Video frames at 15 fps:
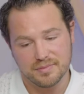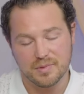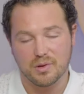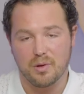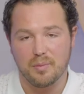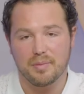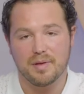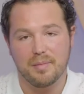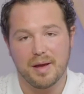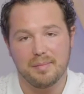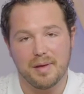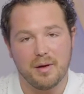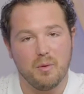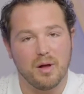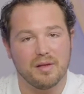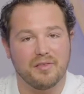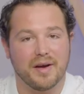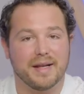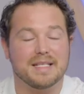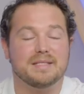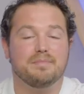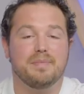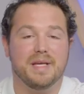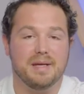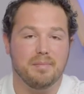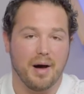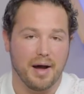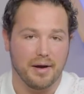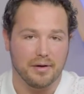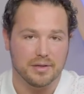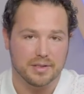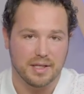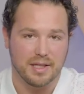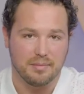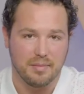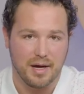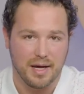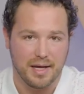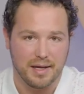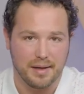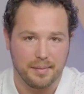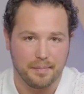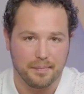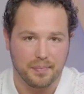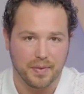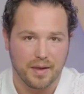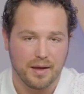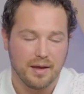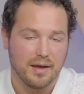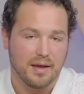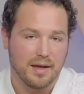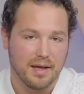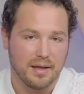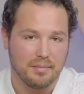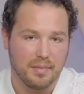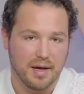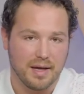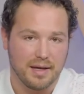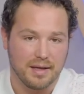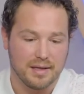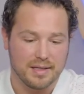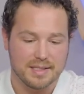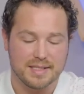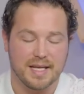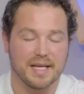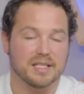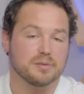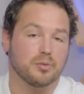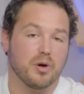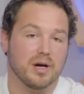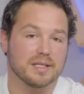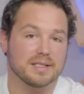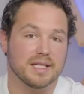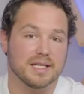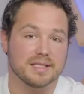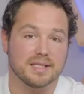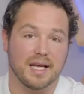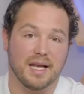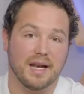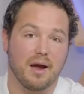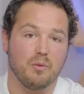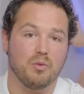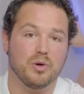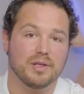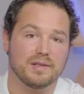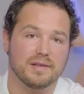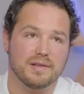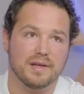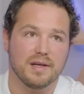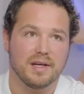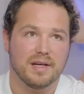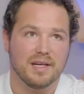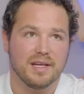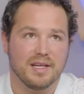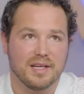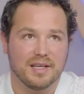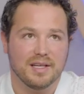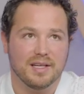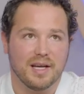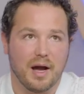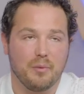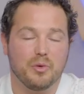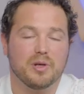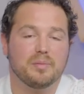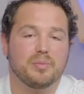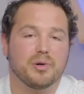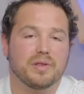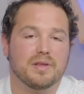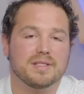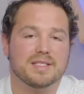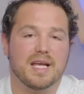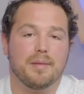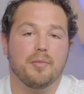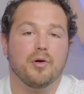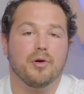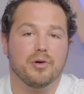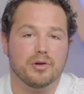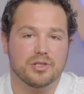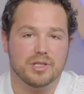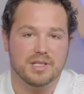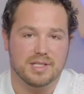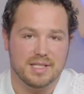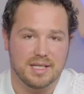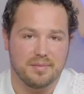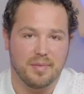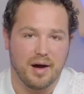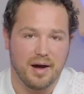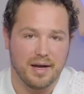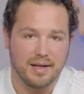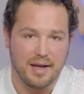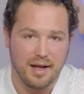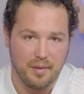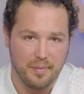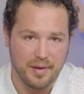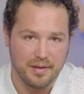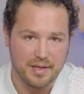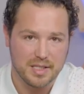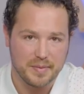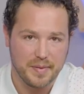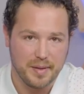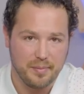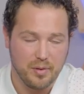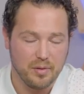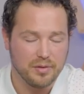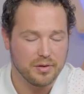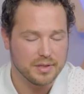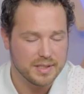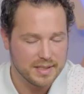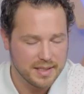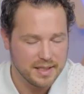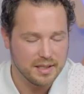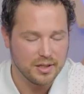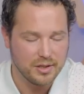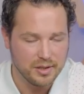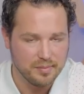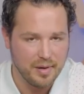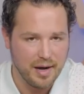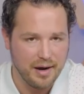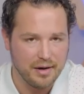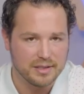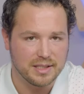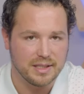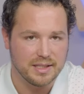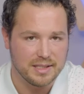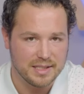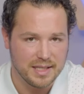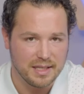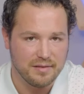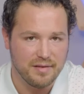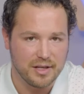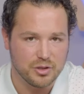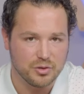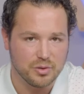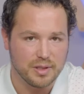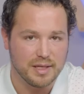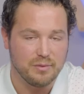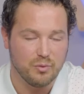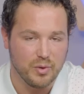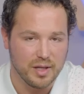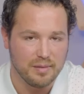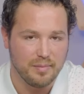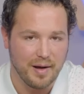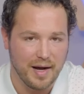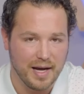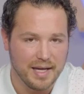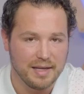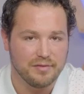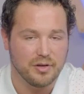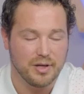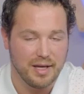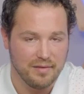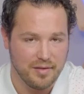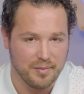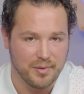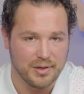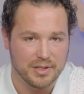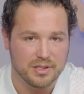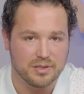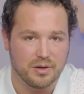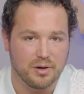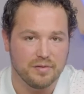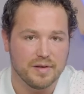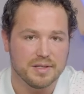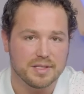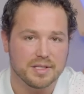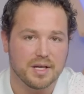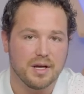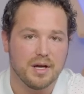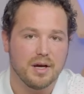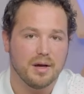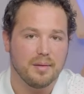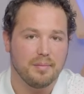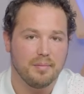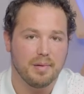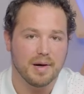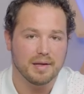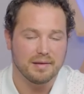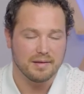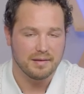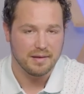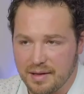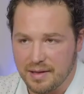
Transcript: they're they might be qualified as B buyers in my, um, in my uh, sales process. And I wouldn't, I wouldn't put the same urgency behind helping these people. They're still good buyers and they still eventually will buy if you give them good service, but